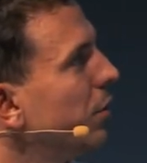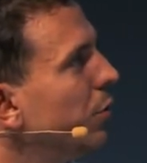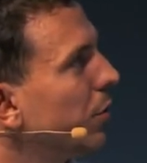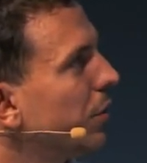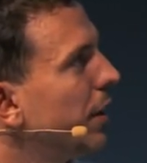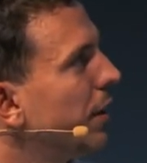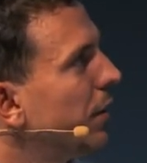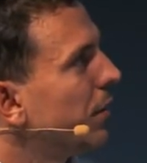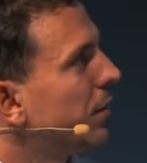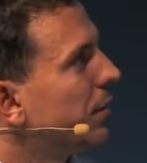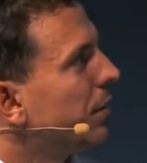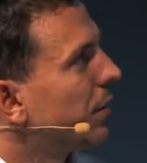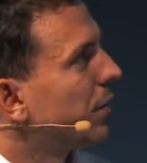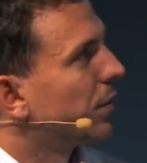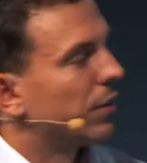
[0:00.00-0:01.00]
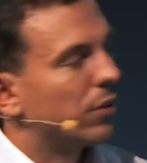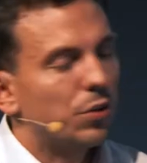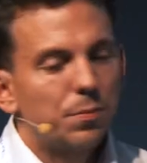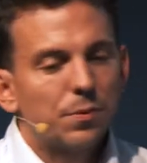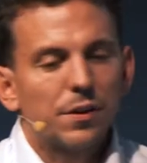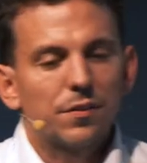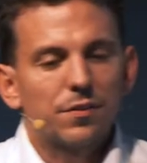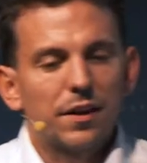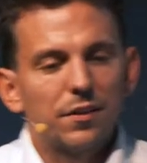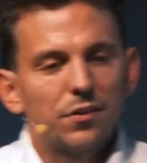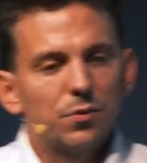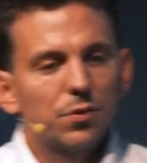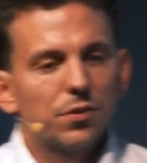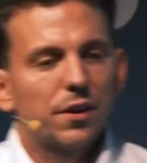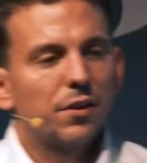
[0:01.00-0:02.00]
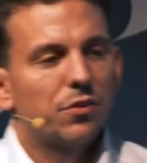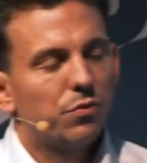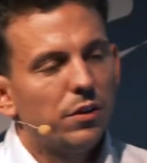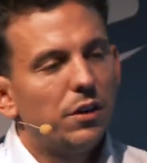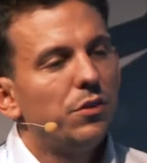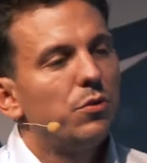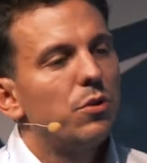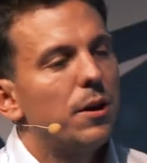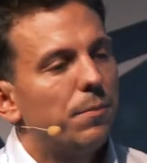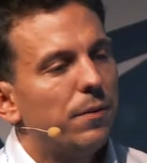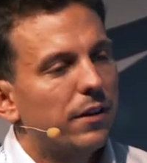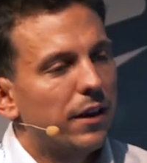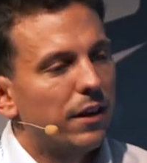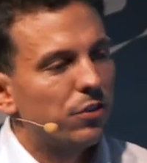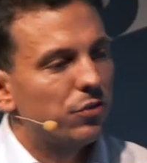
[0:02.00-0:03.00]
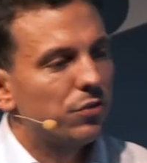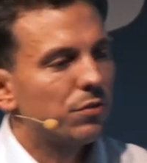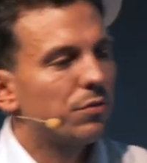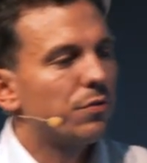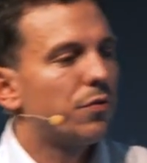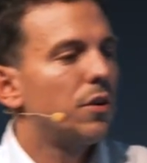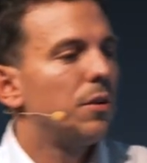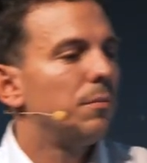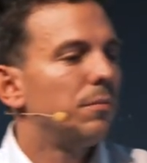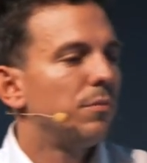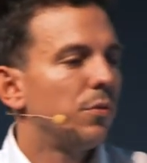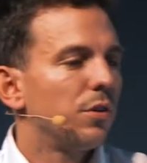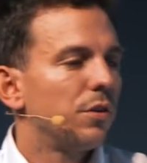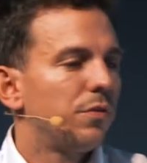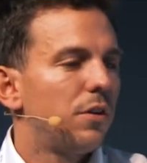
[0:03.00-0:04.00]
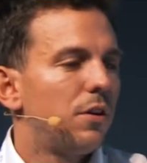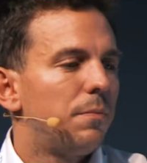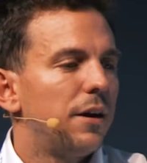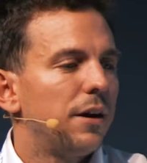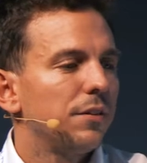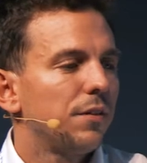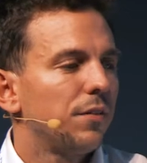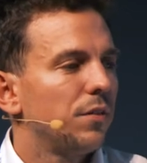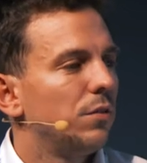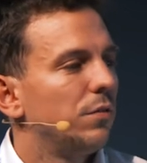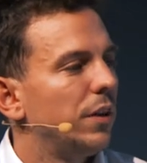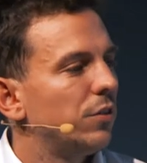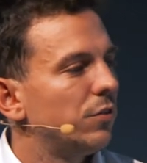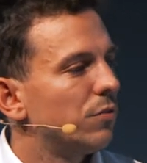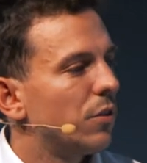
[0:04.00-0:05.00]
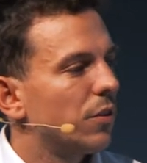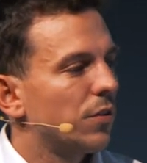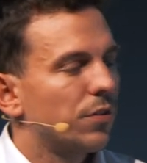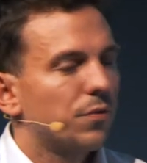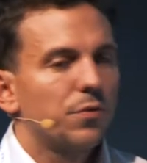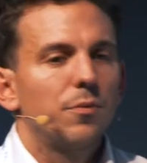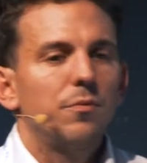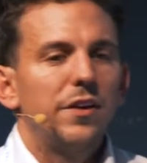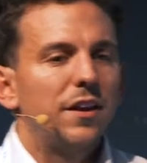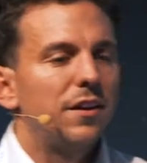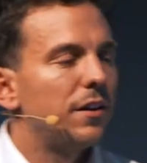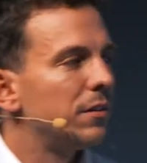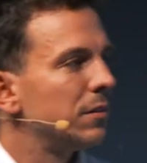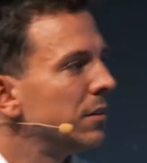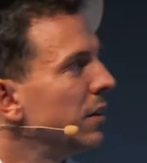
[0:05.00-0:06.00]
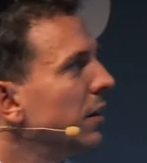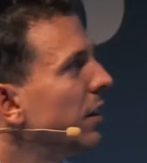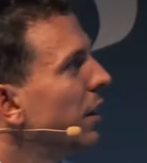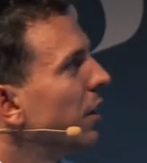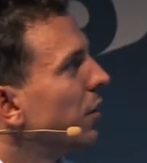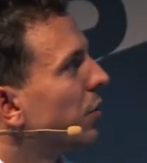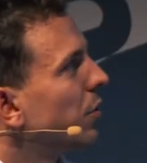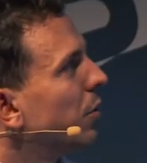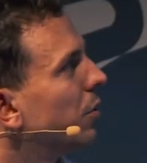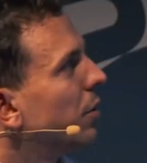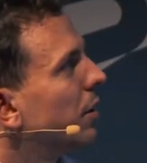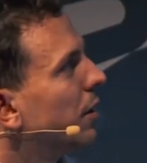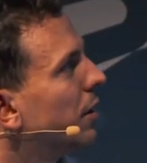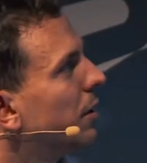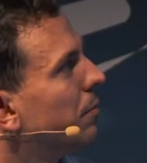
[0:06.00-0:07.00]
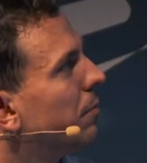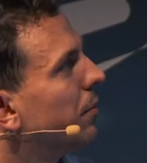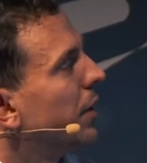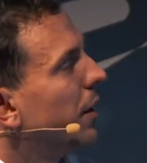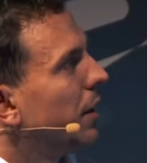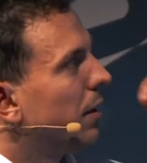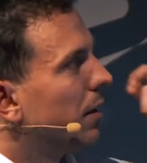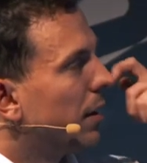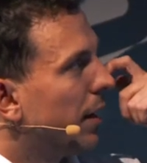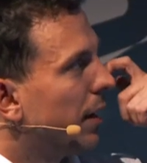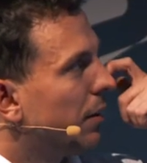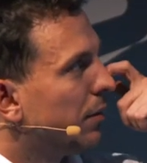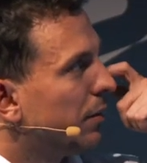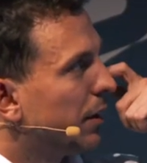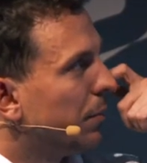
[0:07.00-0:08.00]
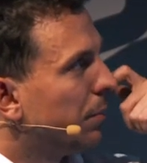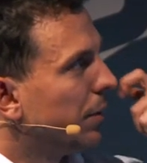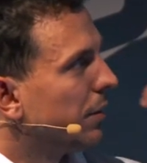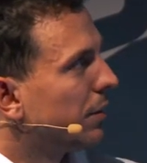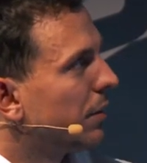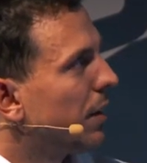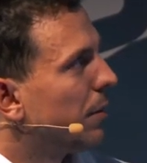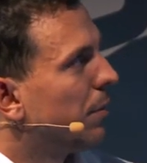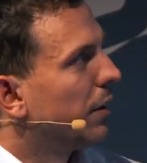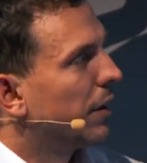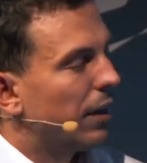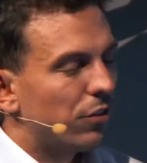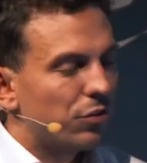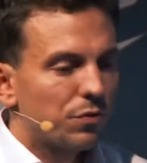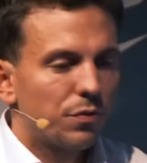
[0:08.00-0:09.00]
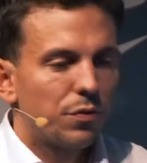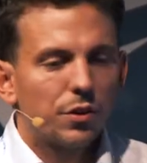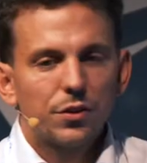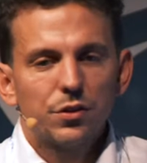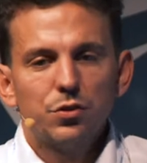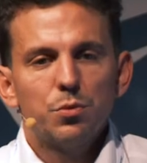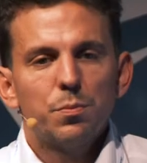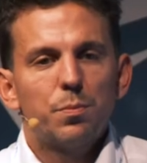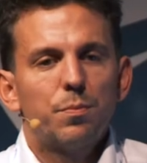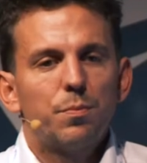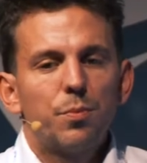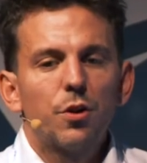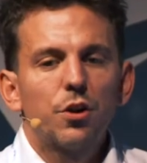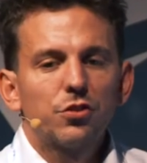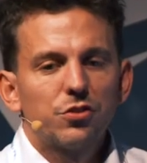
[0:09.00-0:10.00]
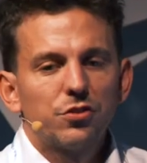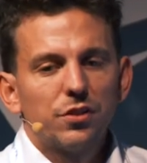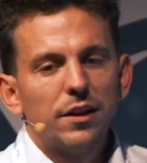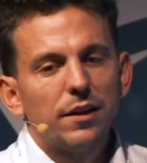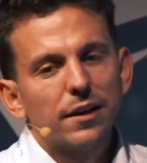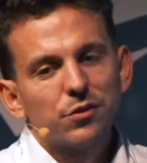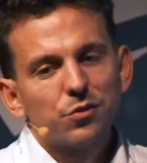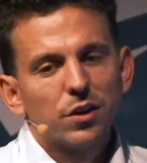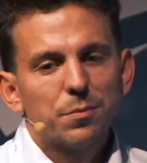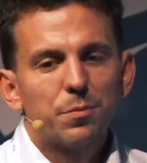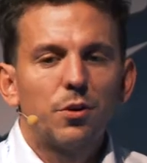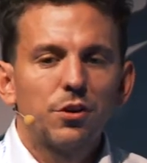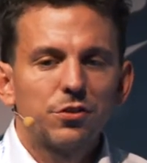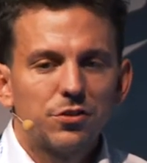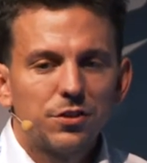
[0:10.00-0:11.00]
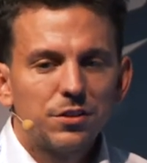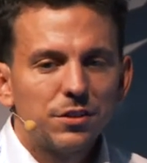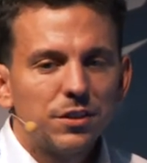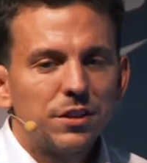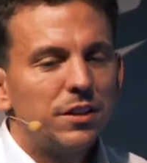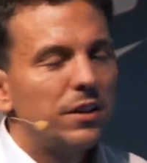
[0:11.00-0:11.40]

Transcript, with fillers: use case, this is a typical sales use case, really new application from one of our partners, Innovation Rocks from Vienna. So they built an application for the new Porsche, electric Porsche.